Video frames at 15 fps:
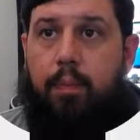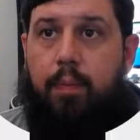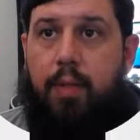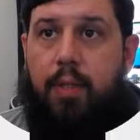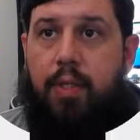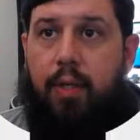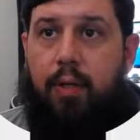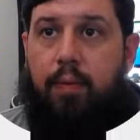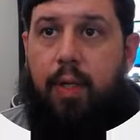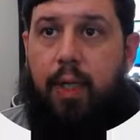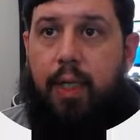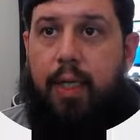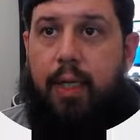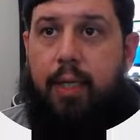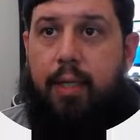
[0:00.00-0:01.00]
So it
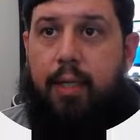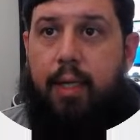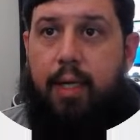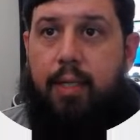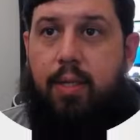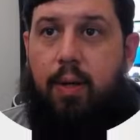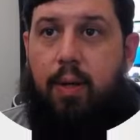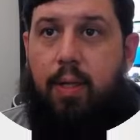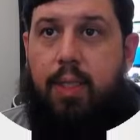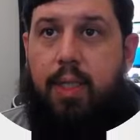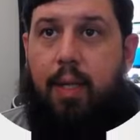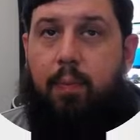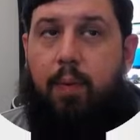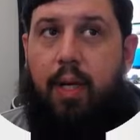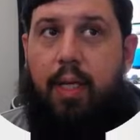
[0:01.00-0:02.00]
has a hard
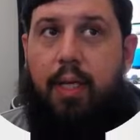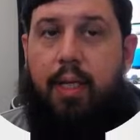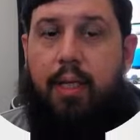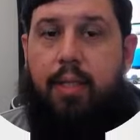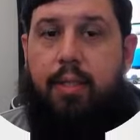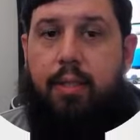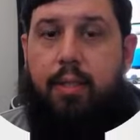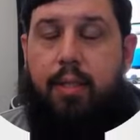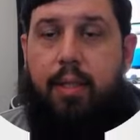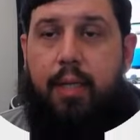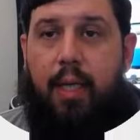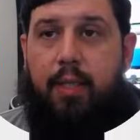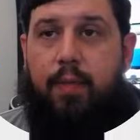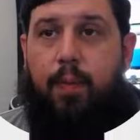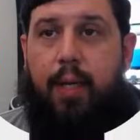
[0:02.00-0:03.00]
time recognizing this.
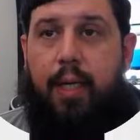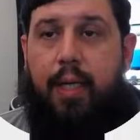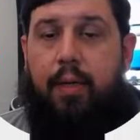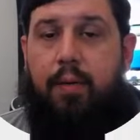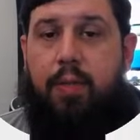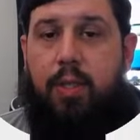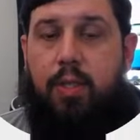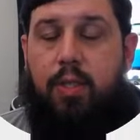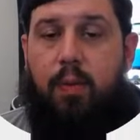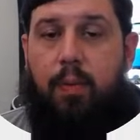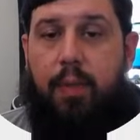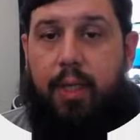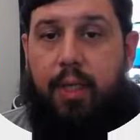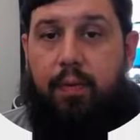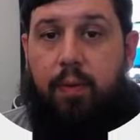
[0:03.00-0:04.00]
That's why it gives us so many
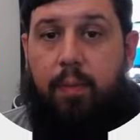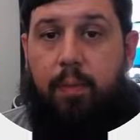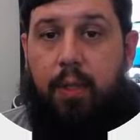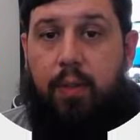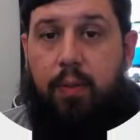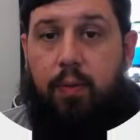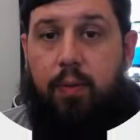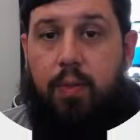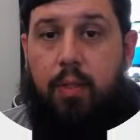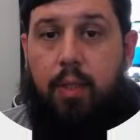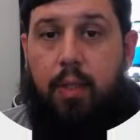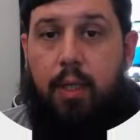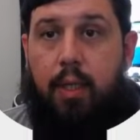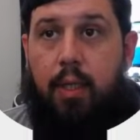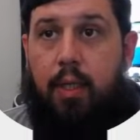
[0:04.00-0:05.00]
different modes.
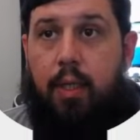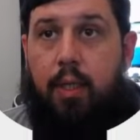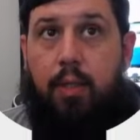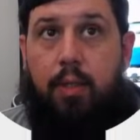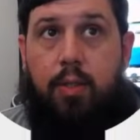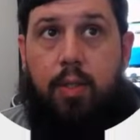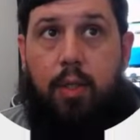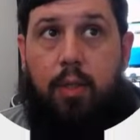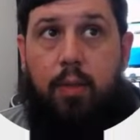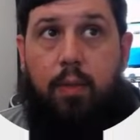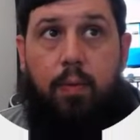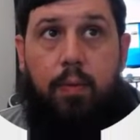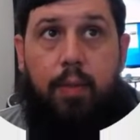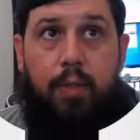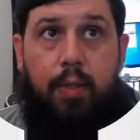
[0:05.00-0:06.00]
So
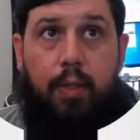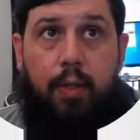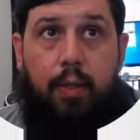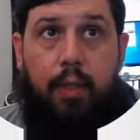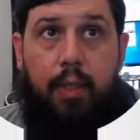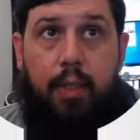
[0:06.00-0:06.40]
we're just going to go ahead and